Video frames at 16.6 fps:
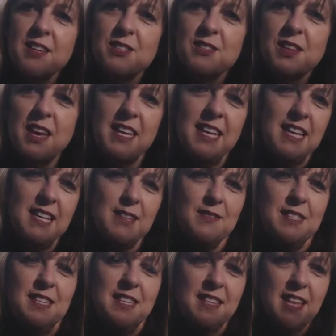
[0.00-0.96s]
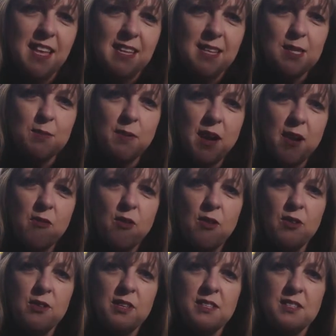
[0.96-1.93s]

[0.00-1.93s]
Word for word: So I kind of see that as my role,